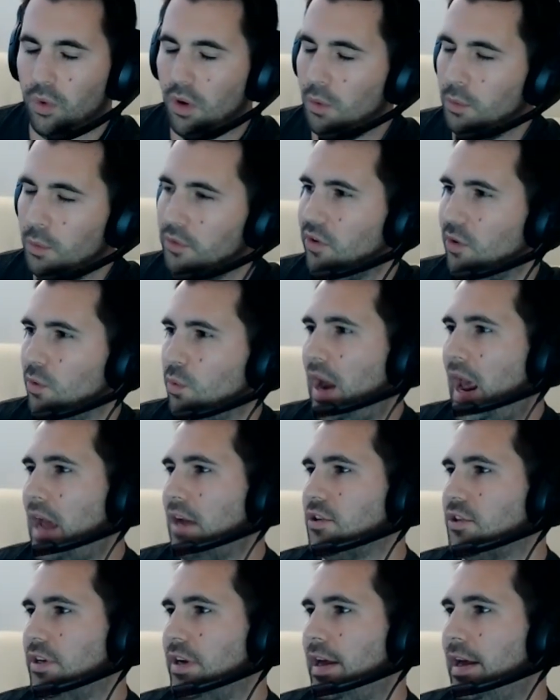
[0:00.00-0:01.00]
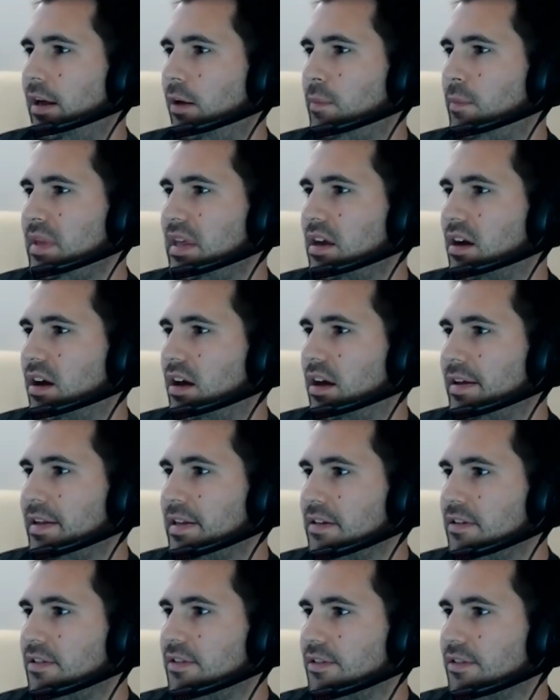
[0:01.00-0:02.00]
was the rationale
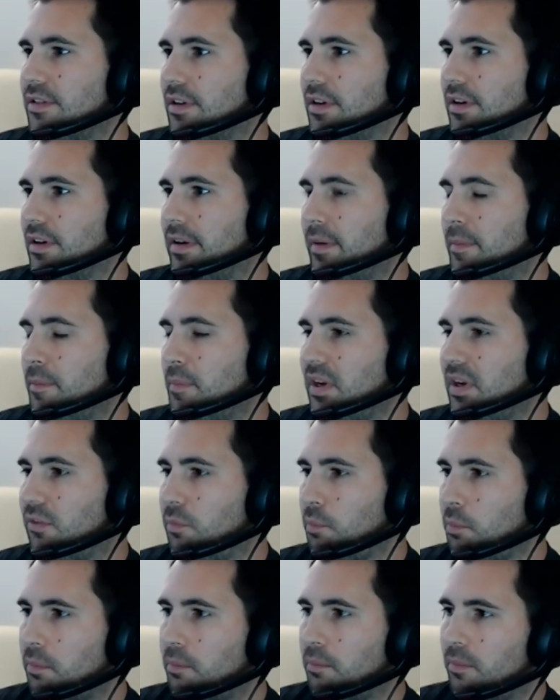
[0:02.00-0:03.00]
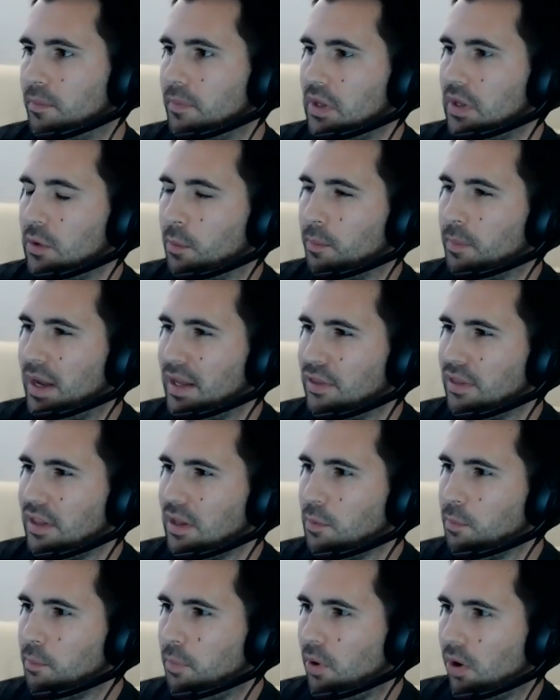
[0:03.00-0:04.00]
behind, because, I
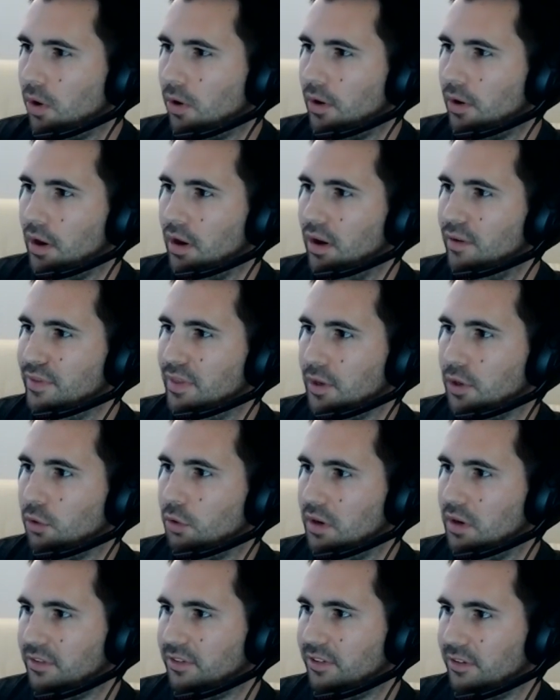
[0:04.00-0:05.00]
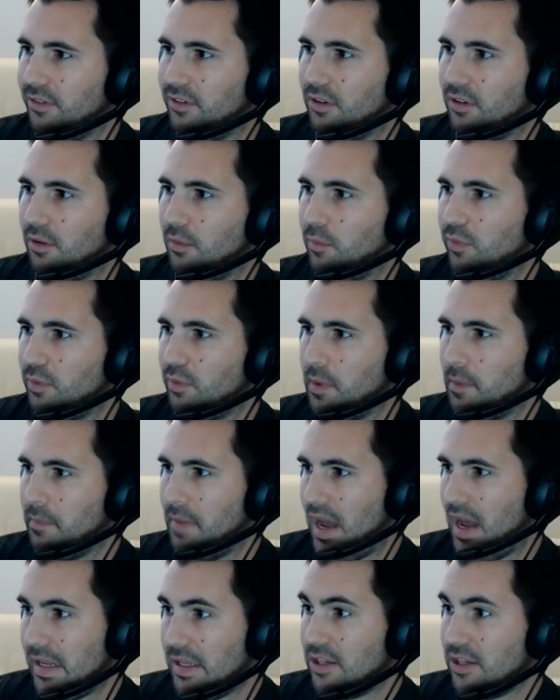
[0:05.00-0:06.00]
think part of the criticism from the
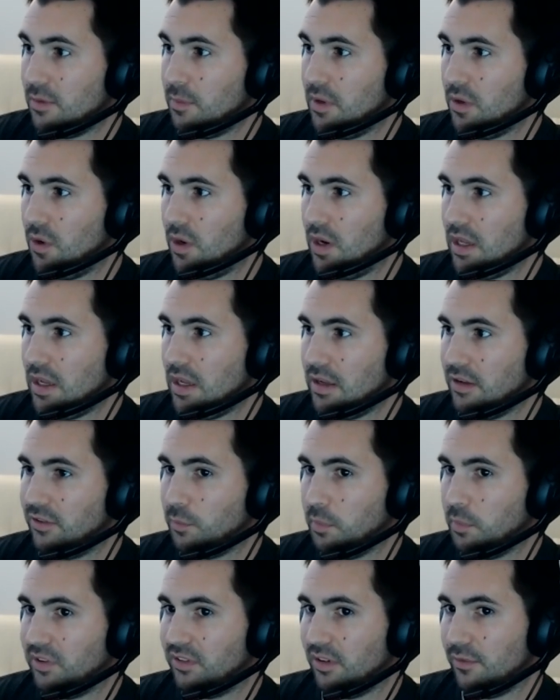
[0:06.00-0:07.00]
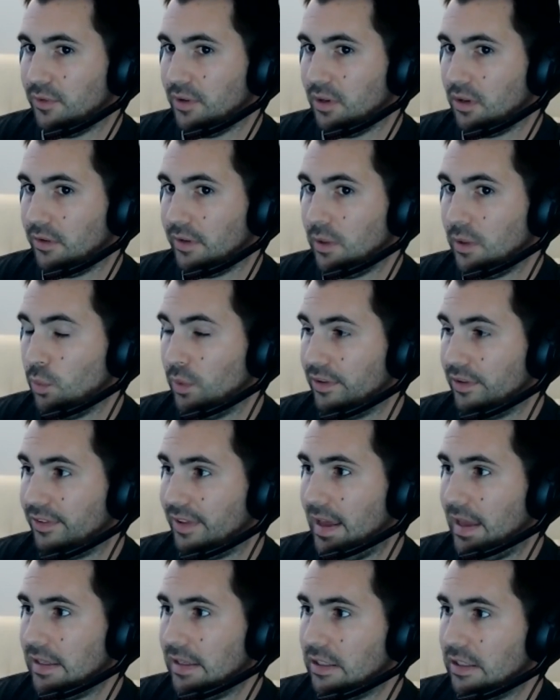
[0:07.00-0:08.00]
mining community specifically was
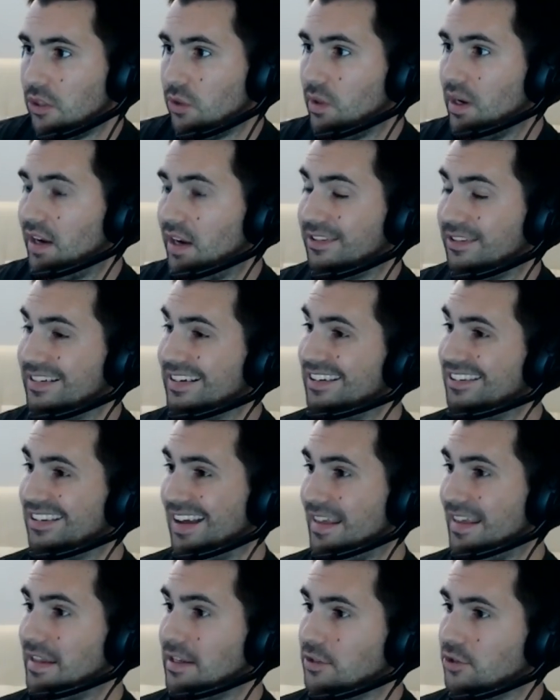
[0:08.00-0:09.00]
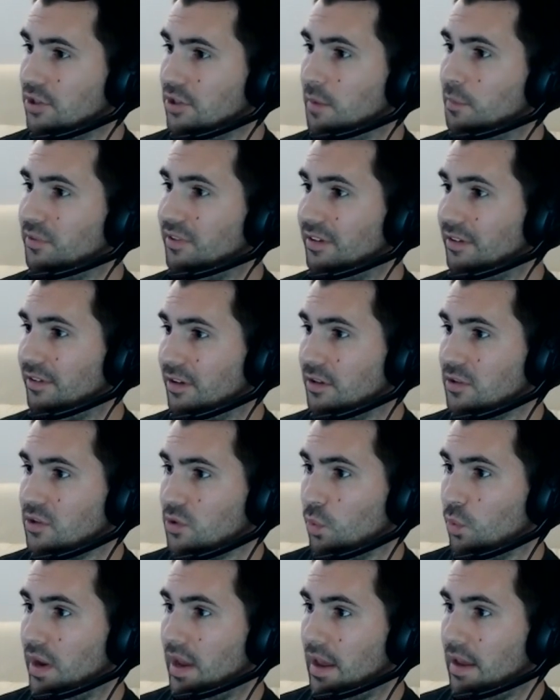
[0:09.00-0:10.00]
that you guys had designed the chips in such
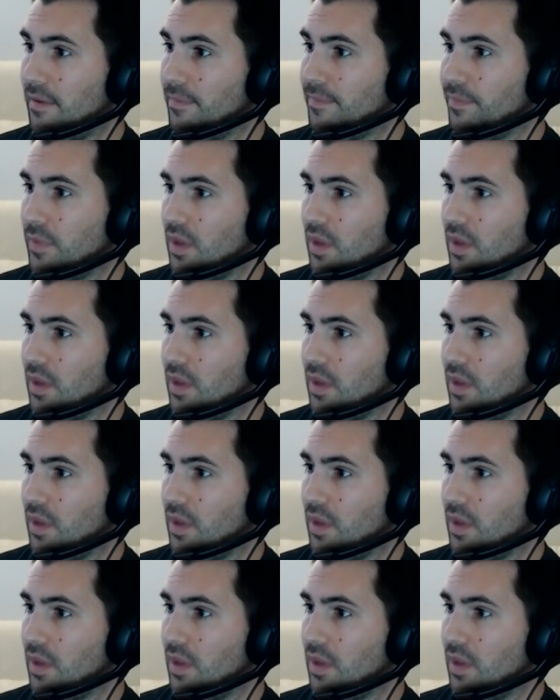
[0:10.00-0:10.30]
a way